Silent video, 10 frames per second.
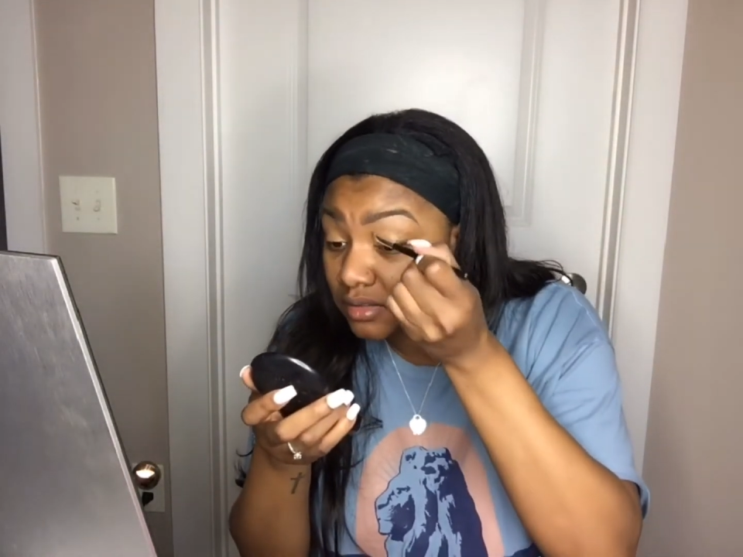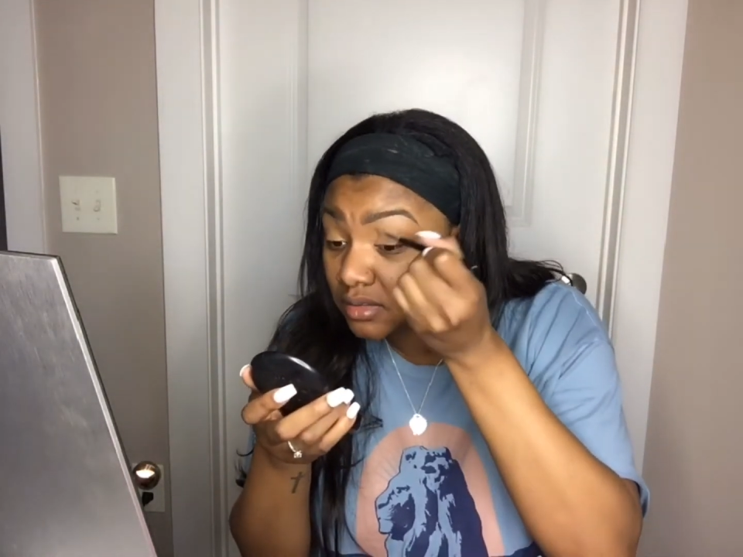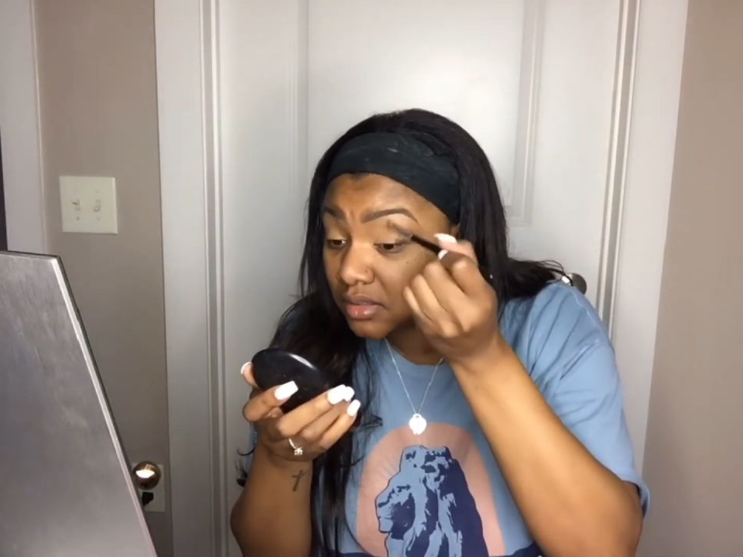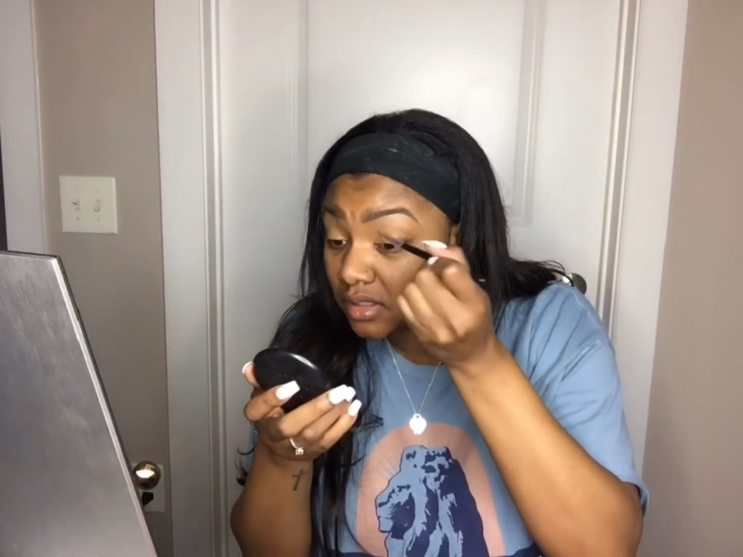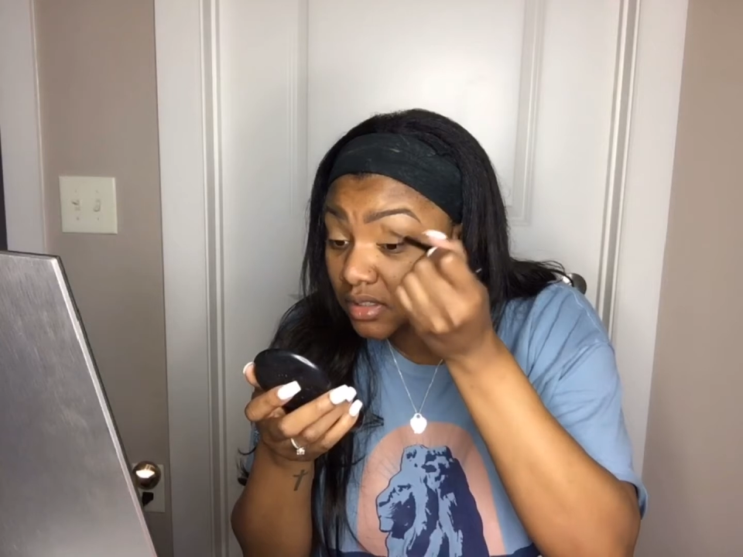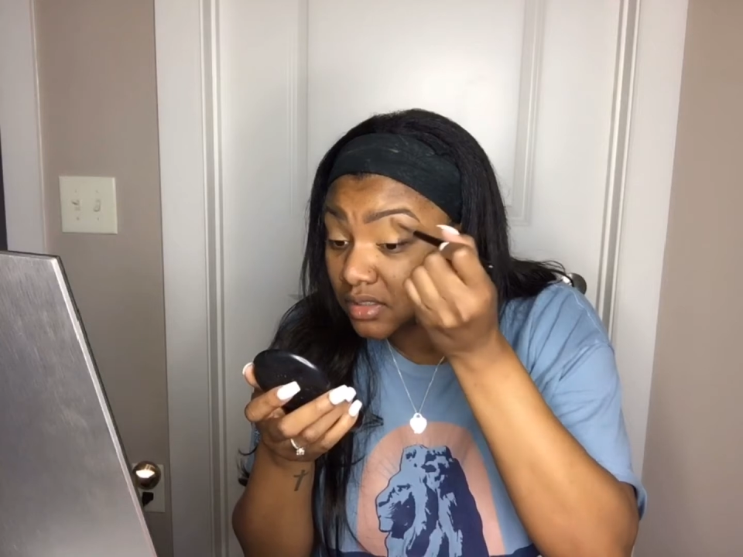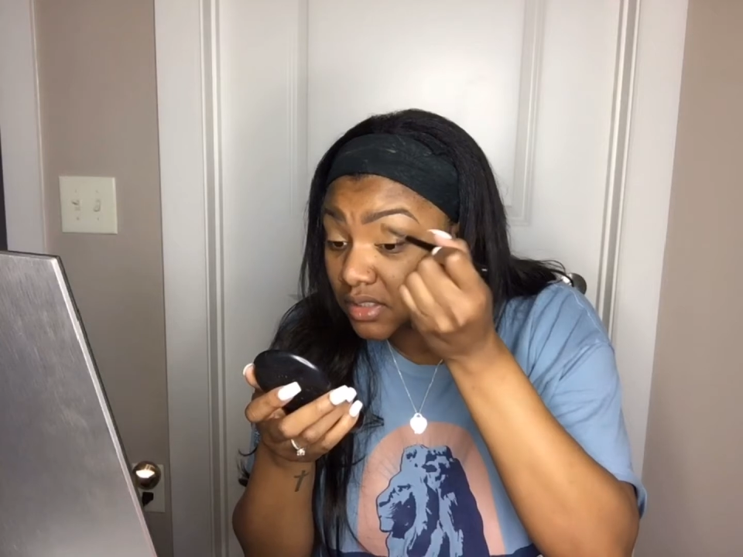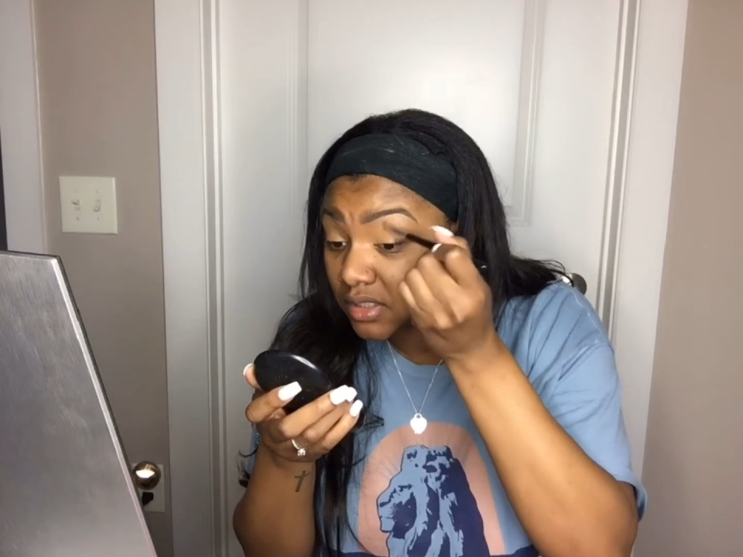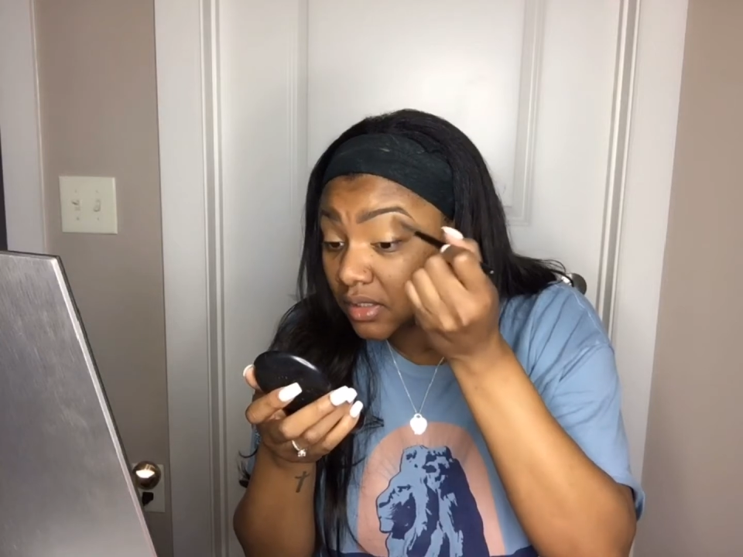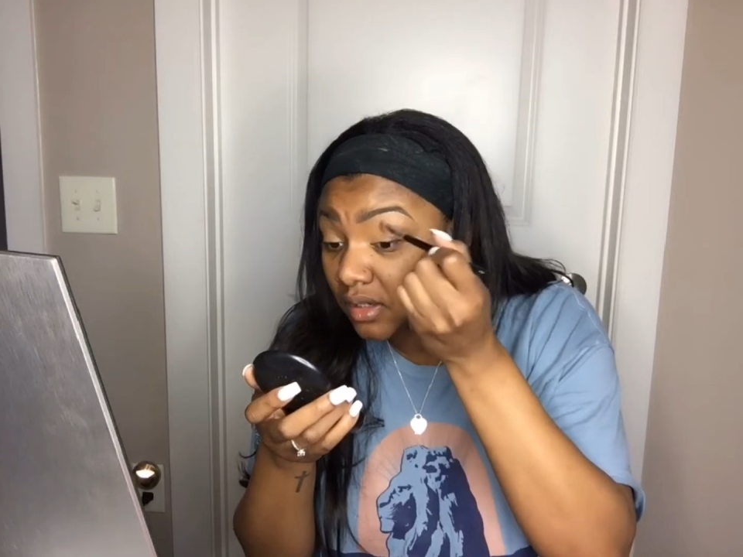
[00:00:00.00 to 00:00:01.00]
the
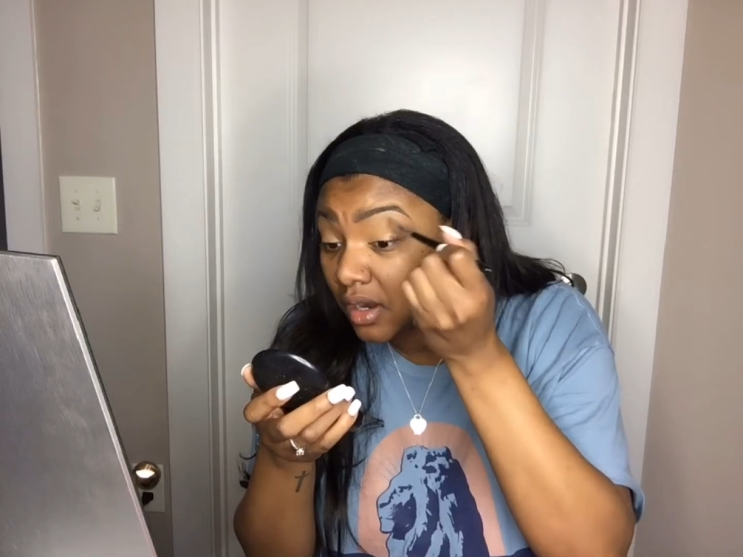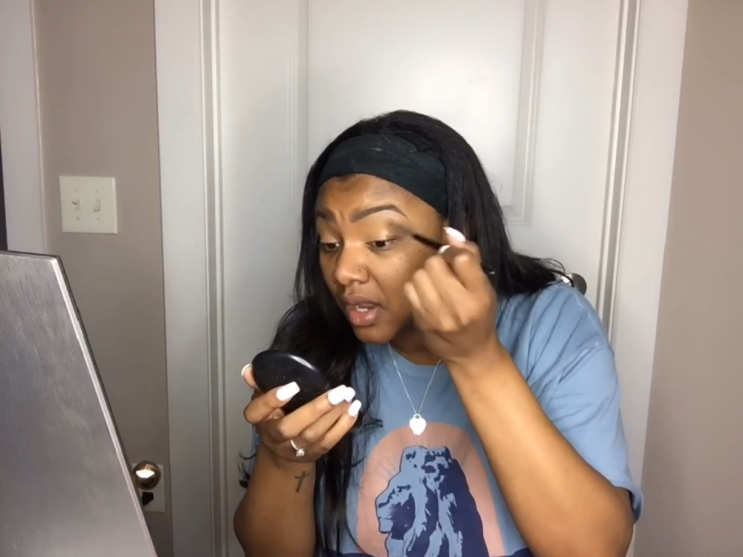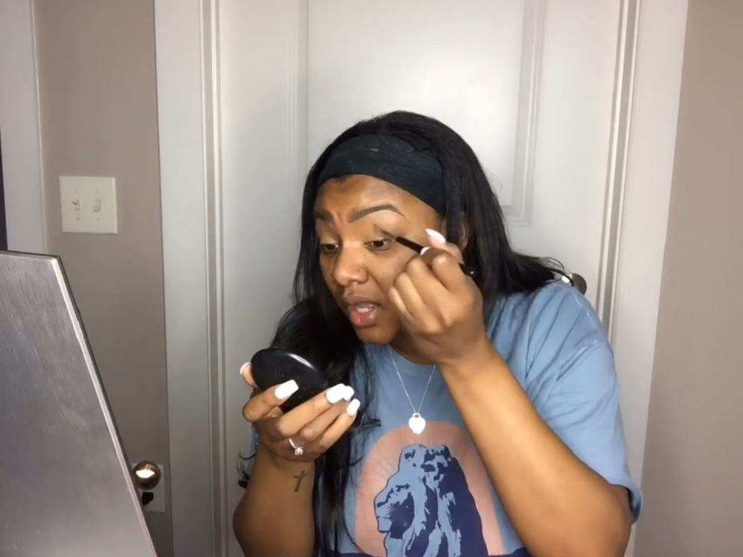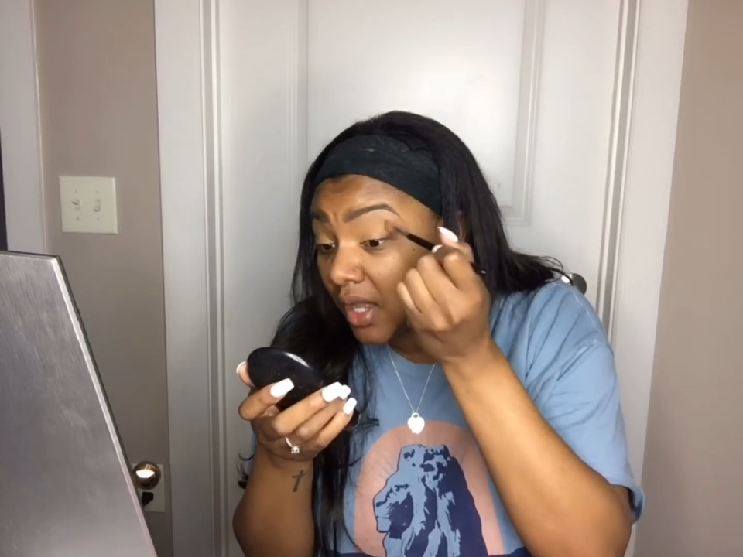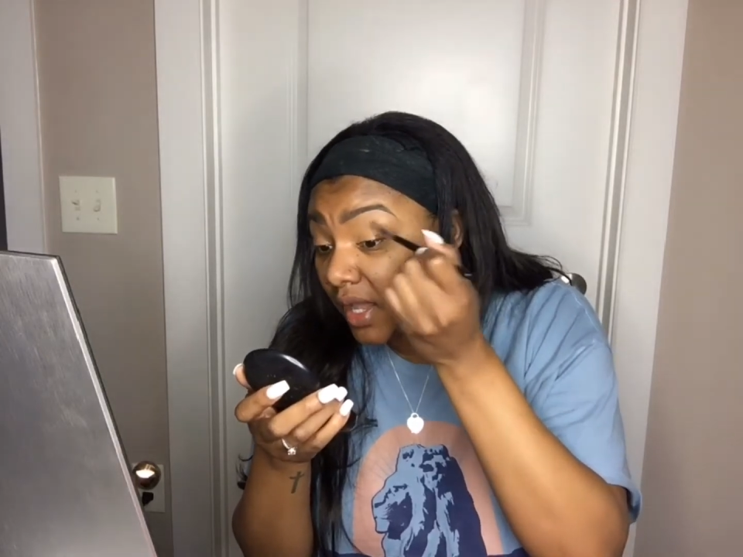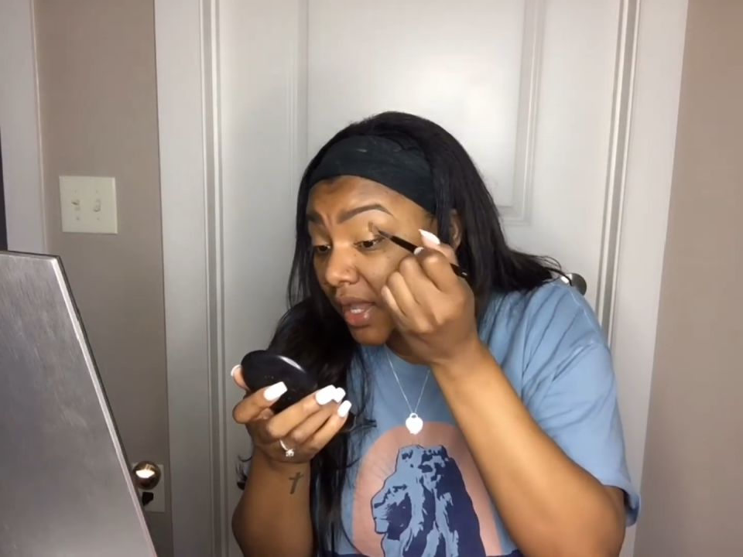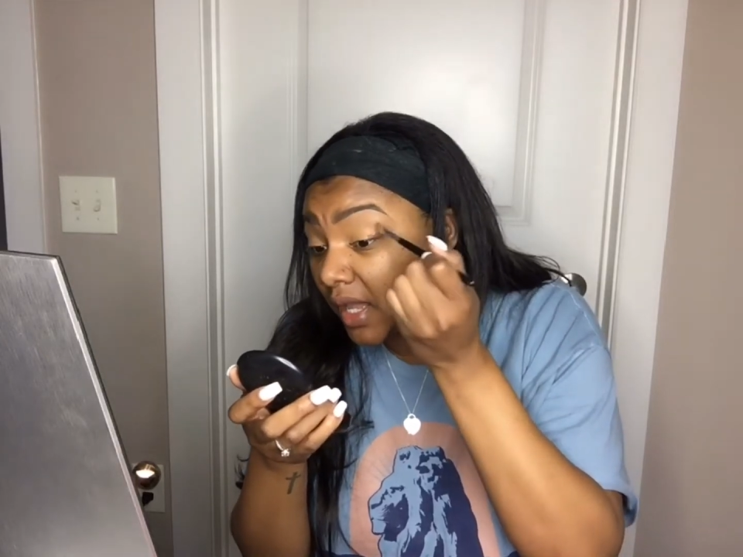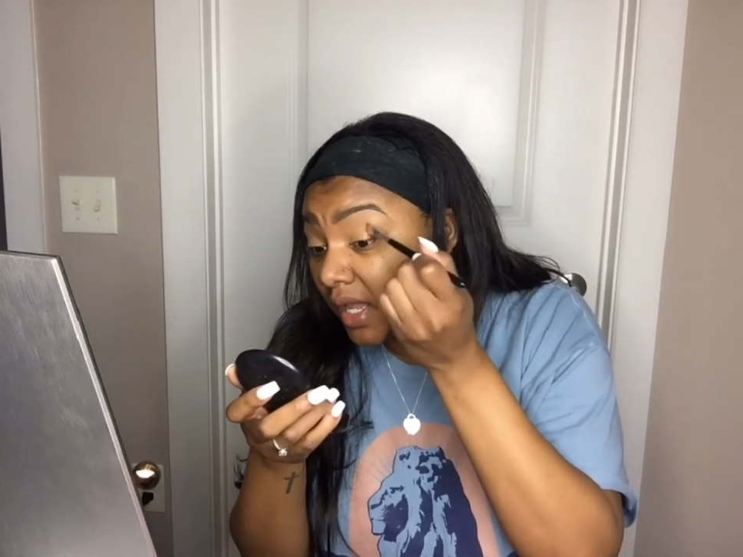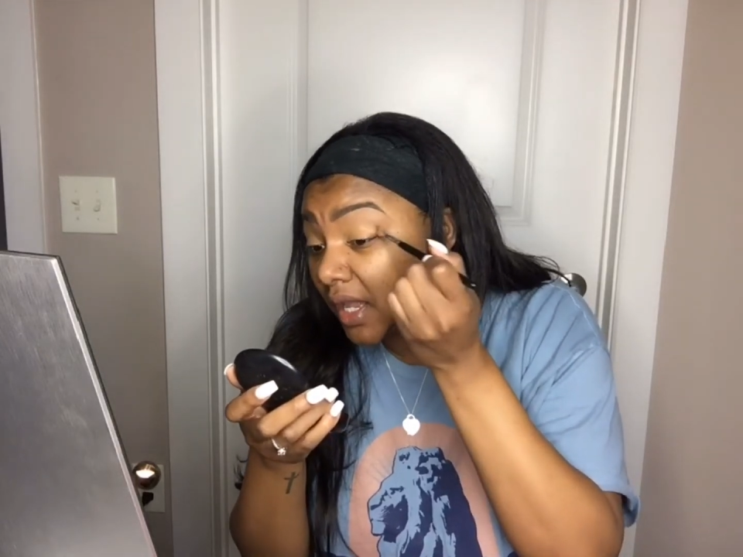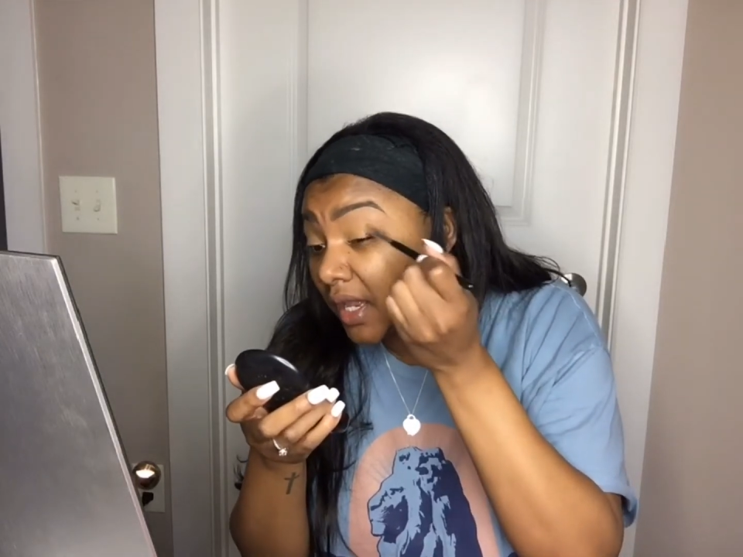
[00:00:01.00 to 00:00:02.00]
concealer,
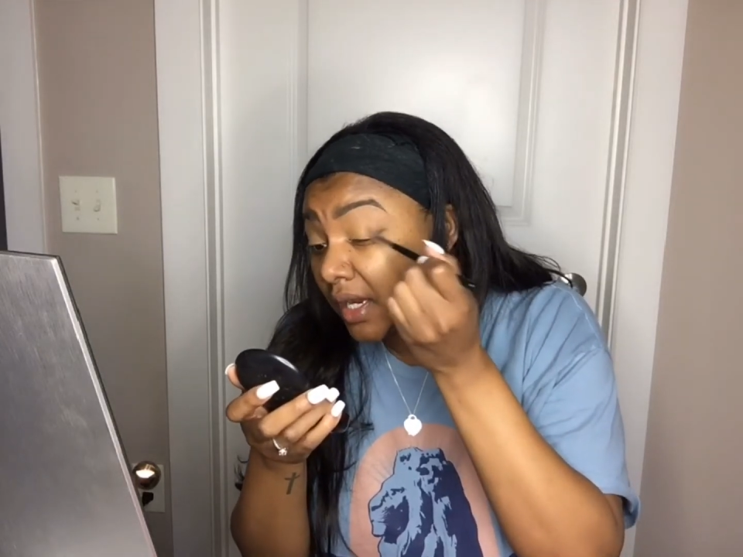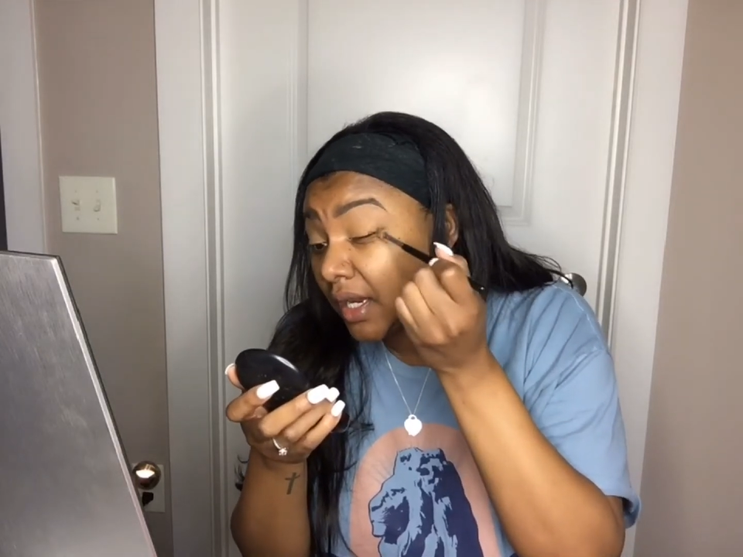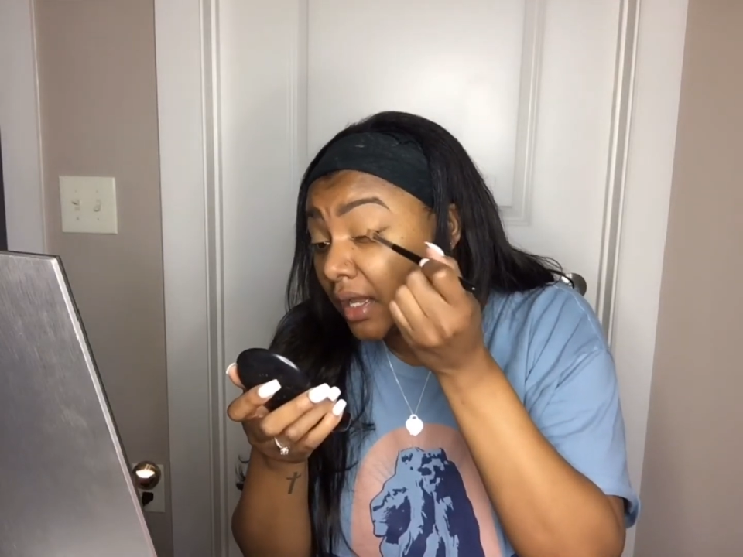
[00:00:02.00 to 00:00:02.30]
and